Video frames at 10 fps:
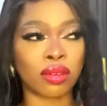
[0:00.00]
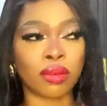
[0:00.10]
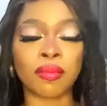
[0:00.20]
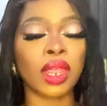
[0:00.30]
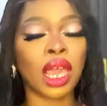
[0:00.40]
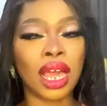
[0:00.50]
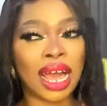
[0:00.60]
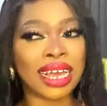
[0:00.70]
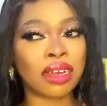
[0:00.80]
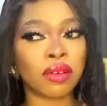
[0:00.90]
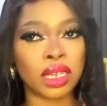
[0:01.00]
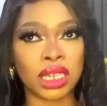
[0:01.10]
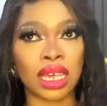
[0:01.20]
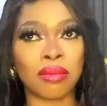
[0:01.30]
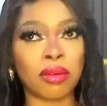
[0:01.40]
So I can't really
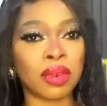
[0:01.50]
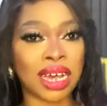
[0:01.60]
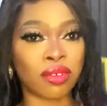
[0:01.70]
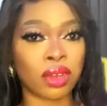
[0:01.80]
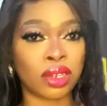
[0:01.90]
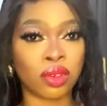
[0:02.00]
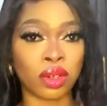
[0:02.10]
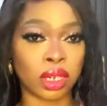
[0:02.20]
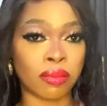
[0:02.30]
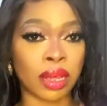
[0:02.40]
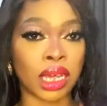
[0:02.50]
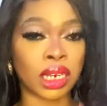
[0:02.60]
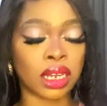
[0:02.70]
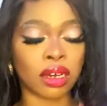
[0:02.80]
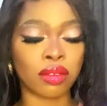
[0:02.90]
say maybe that's what is causing my
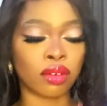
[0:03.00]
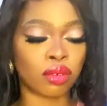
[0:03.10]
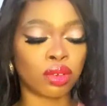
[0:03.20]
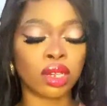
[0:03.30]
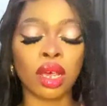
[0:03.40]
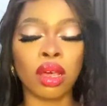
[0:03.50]
dark knuckles.